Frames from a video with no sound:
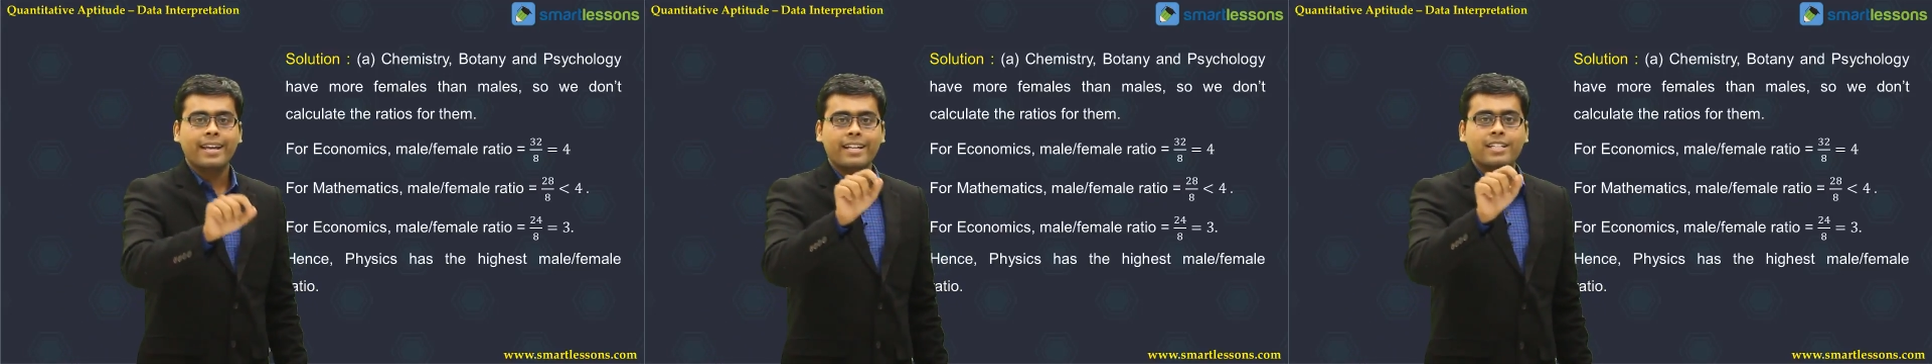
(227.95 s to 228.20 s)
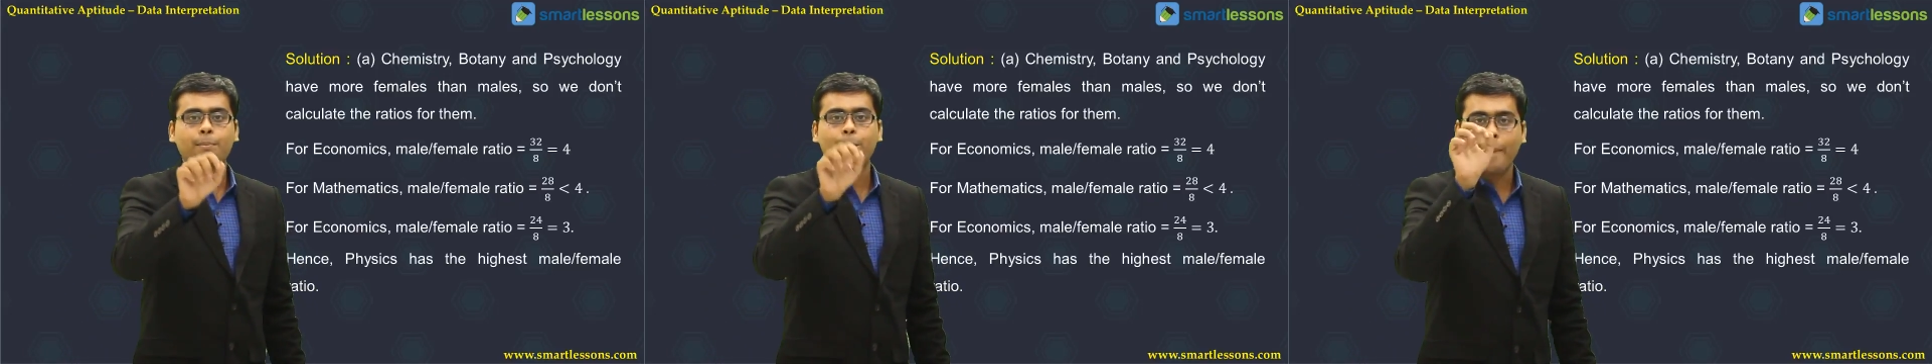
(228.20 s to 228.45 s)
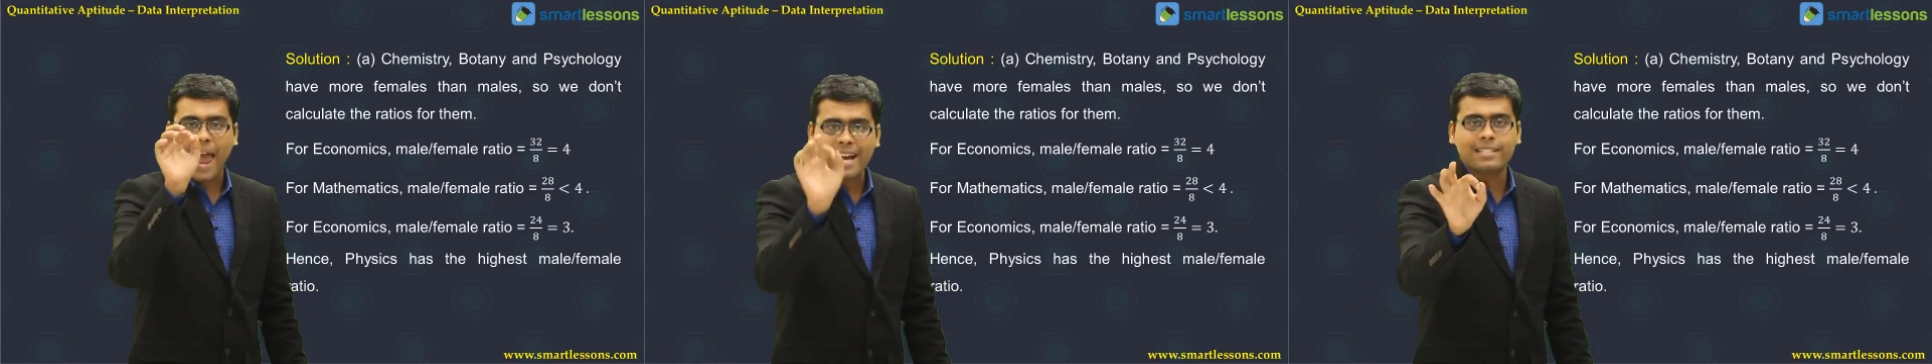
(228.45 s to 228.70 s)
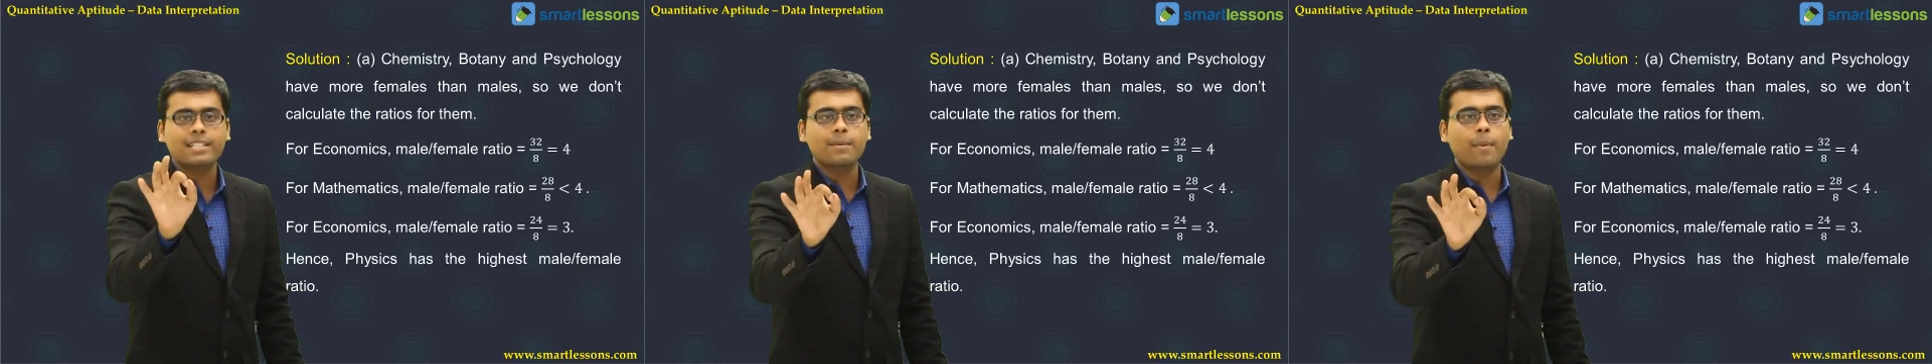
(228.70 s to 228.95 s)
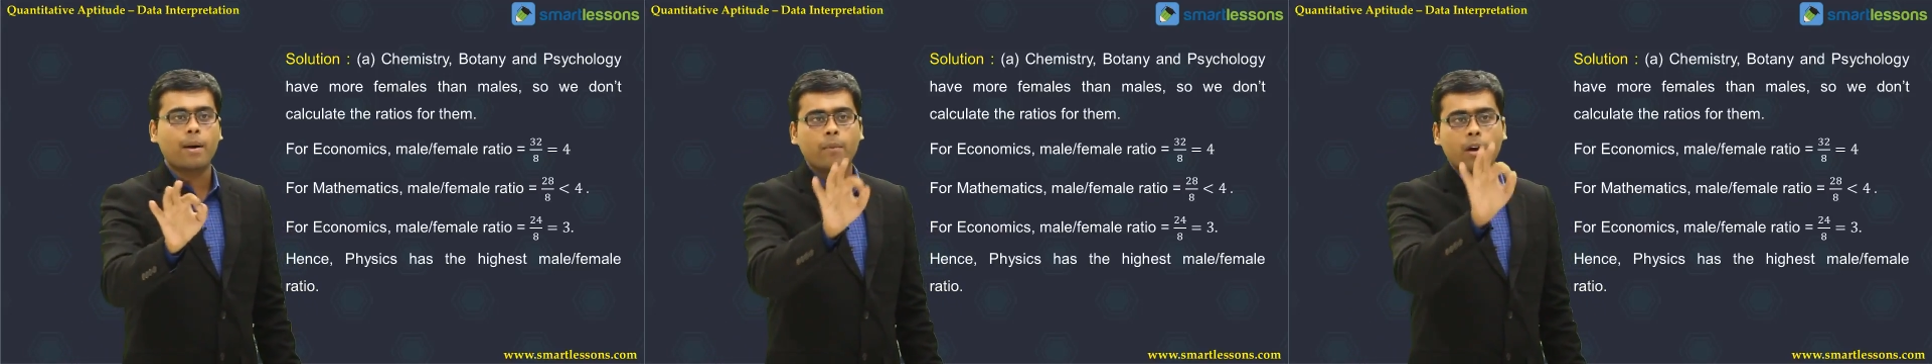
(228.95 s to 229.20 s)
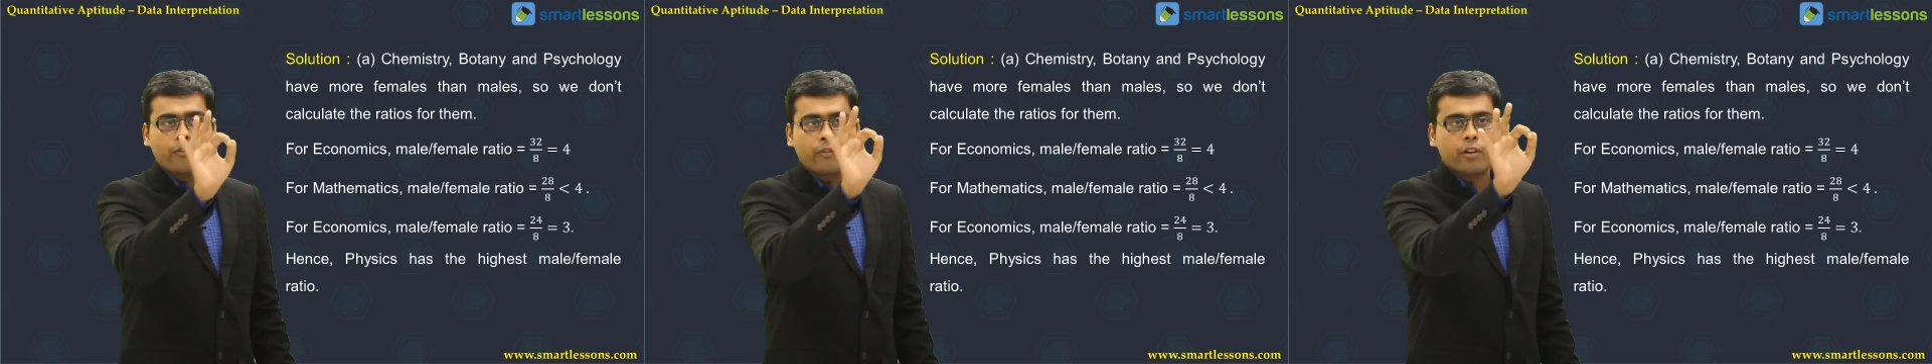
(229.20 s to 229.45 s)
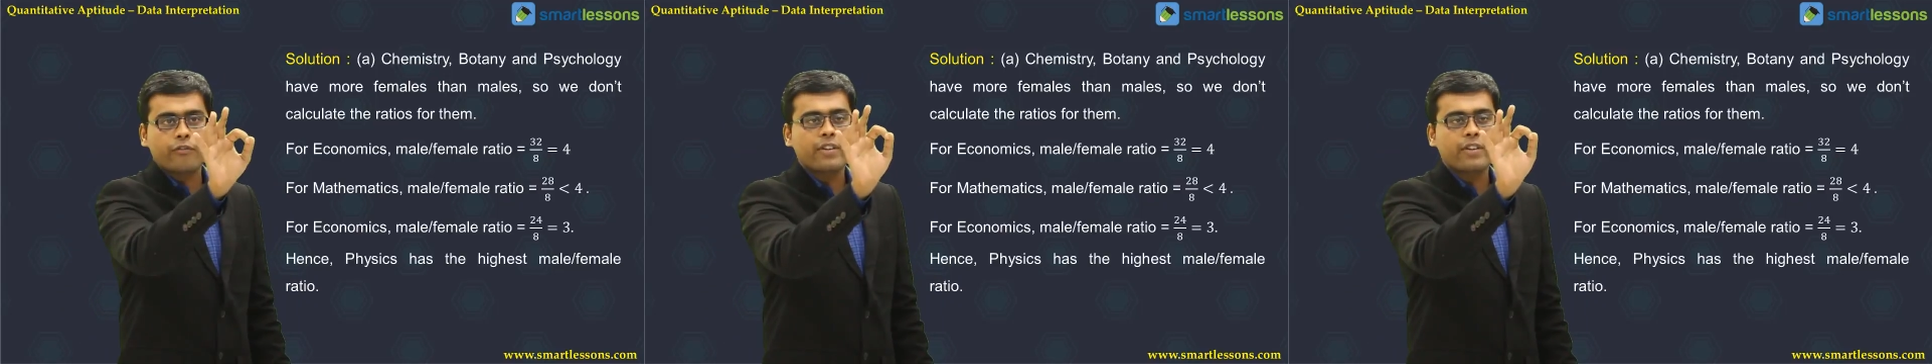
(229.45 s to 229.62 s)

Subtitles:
is maximum for